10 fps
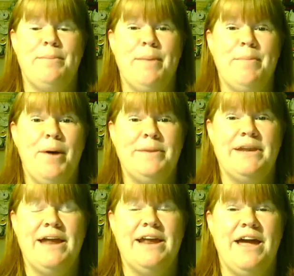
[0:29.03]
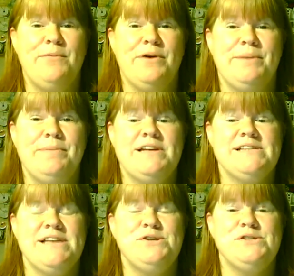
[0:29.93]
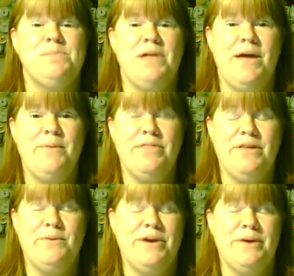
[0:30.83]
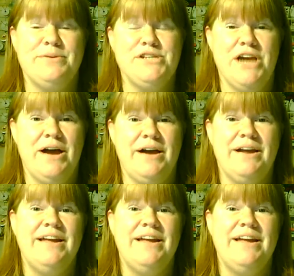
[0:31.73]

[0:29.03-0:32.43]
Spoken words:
My mom and dad had one because I used to play with it when I was young,